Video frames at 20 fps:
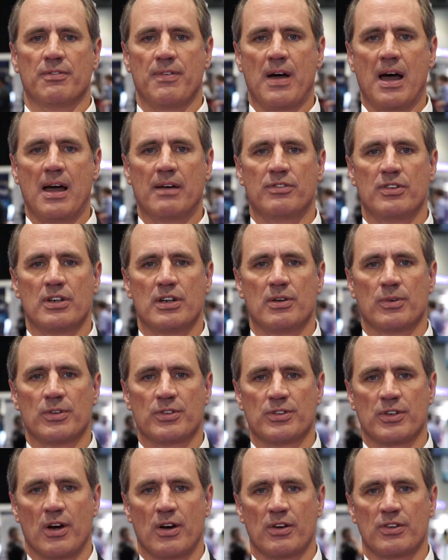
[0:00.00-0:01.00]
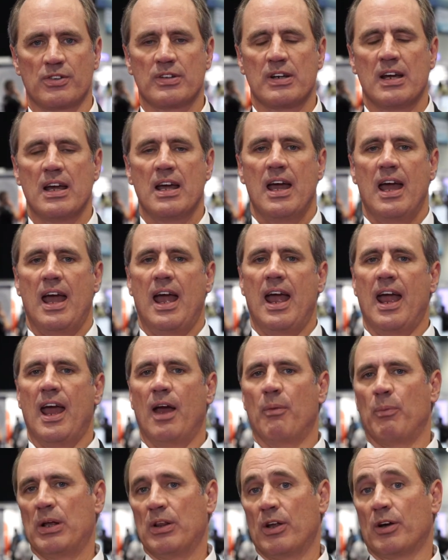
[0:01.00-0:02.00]
5G research,
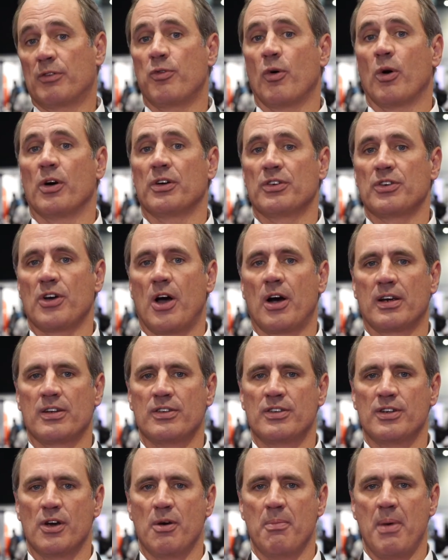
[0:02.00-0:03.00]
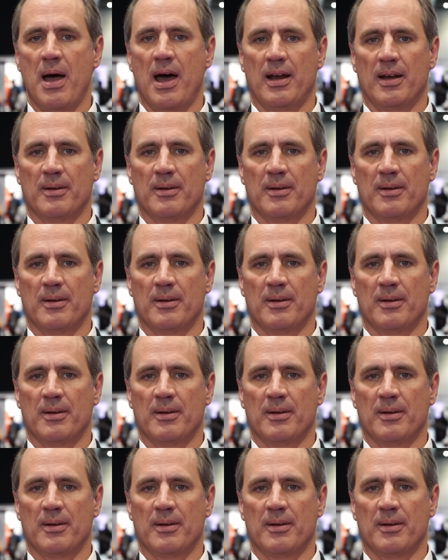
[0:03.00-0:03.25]
and we look forward to talking to you about